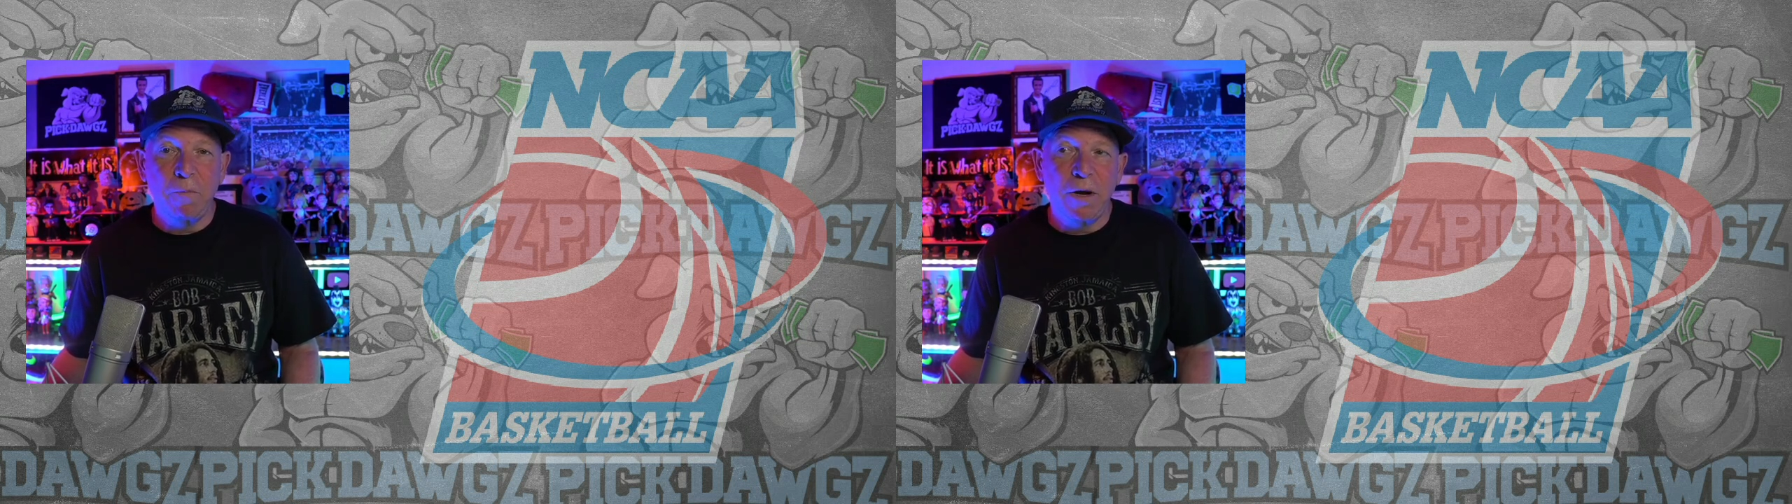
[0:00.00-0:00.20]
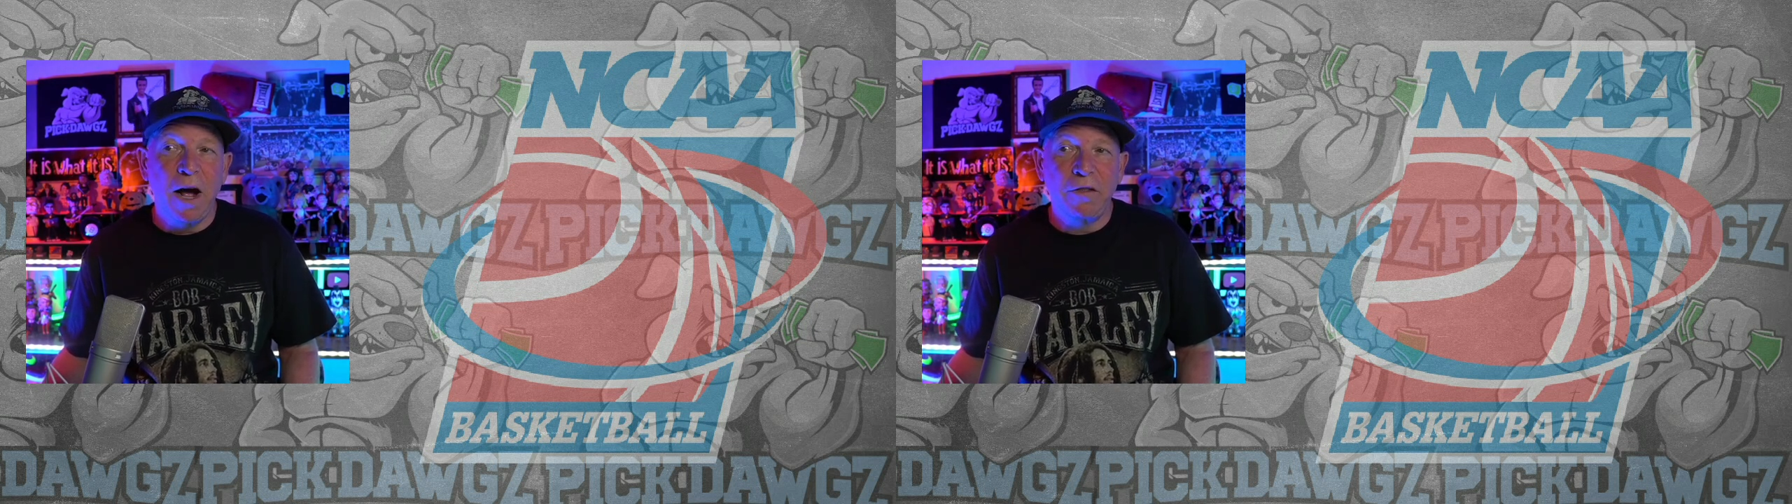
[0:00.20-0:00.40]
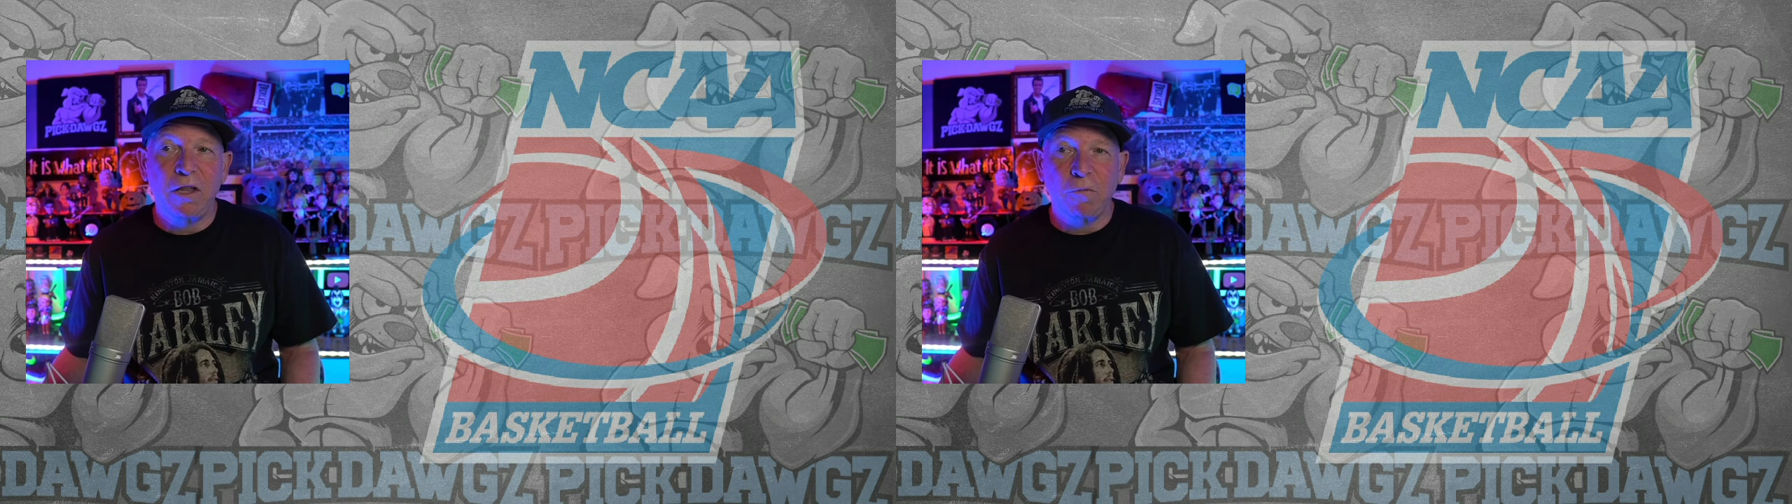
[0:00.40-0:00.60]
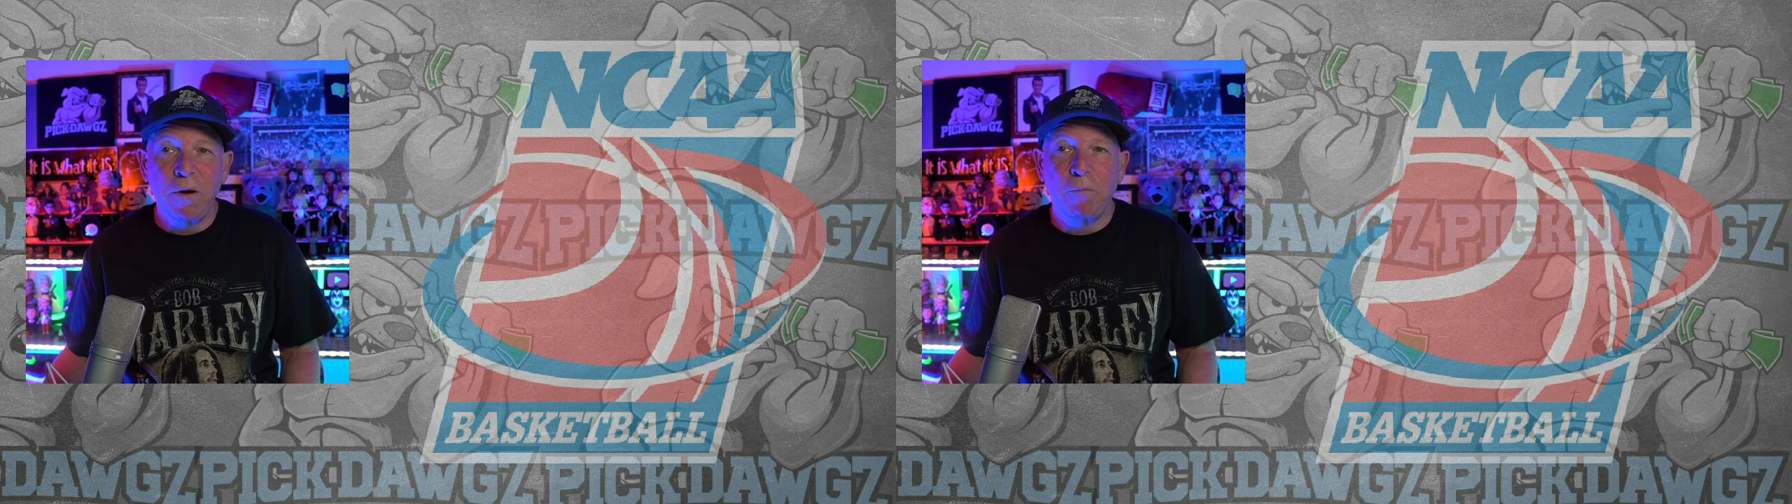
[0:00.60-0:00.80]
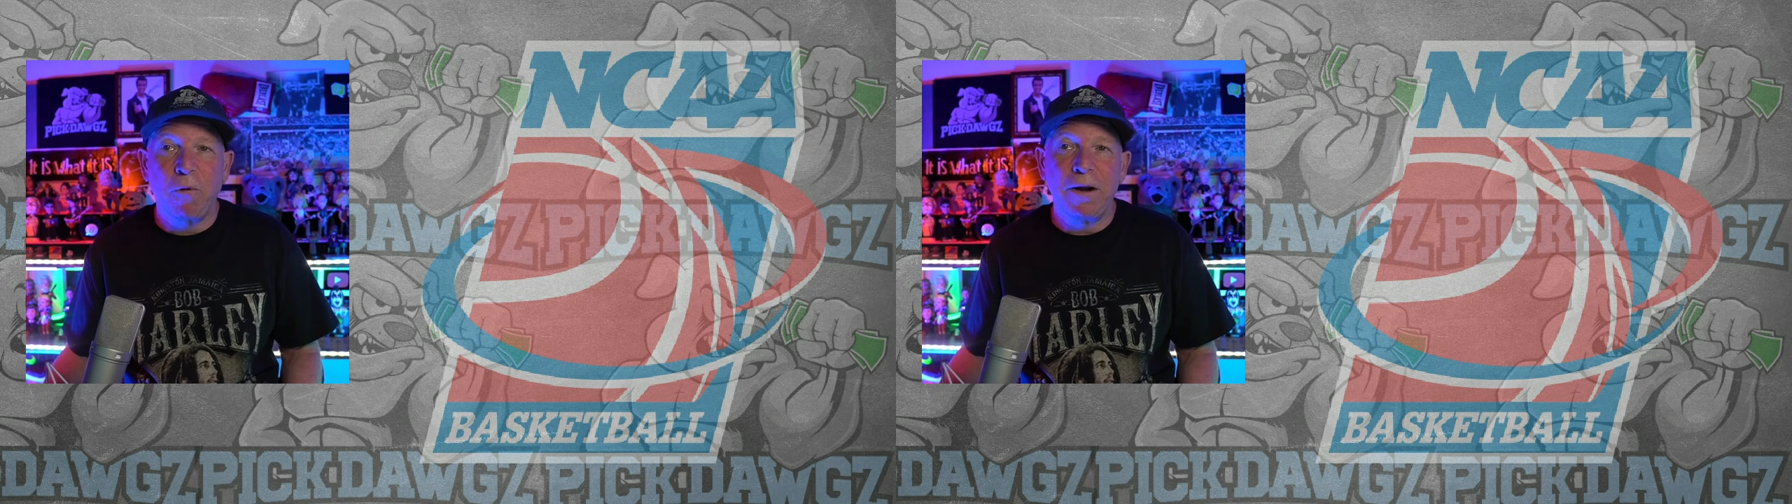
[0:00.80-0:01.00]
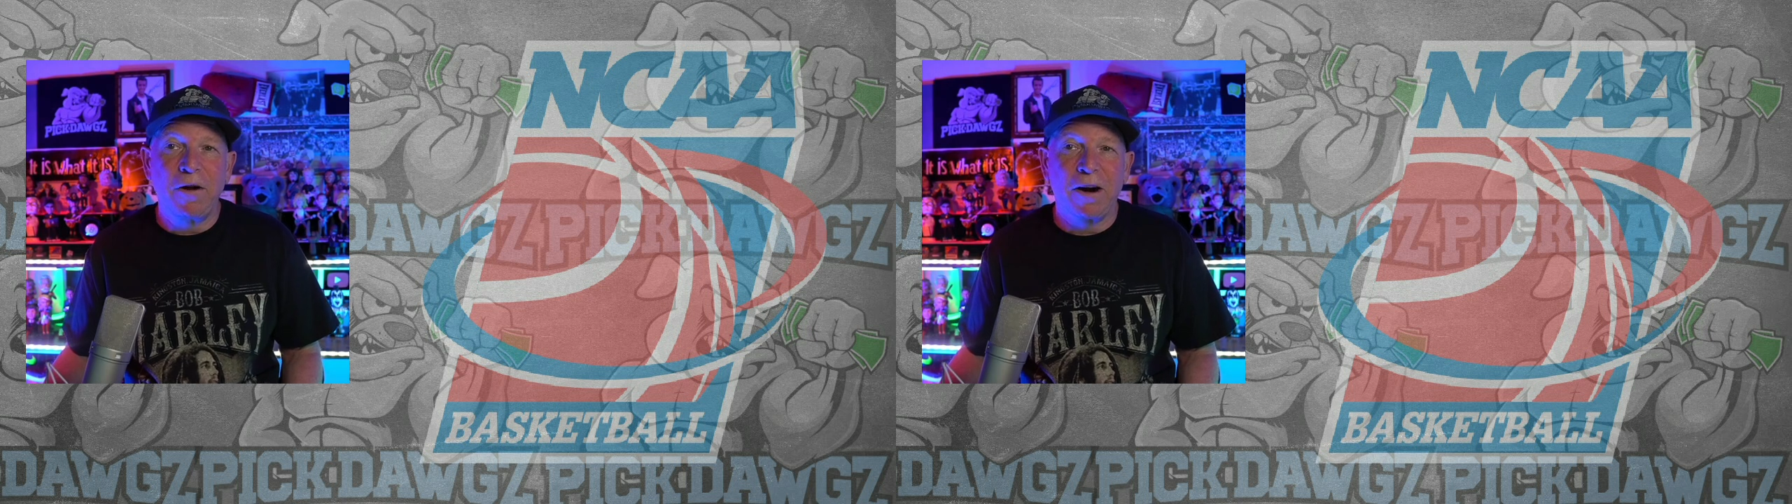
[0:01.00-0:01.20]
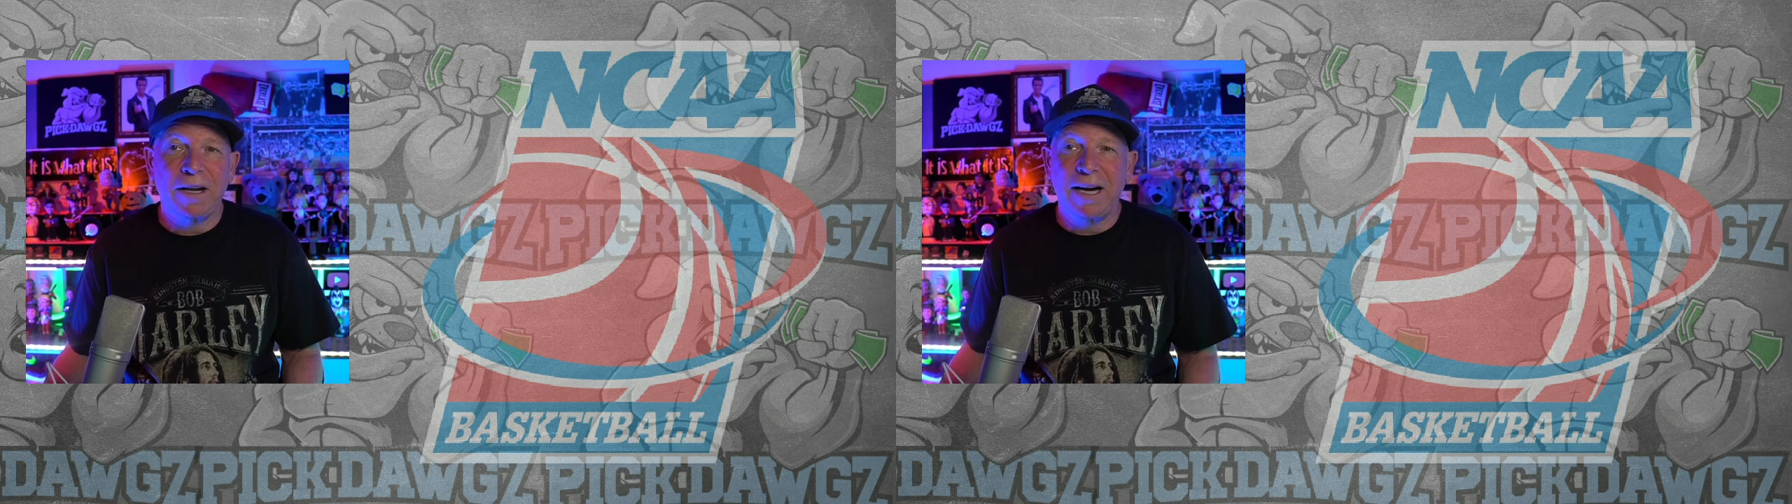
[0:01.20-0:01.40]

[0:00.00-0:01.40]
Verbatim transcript: beyond the three point arc.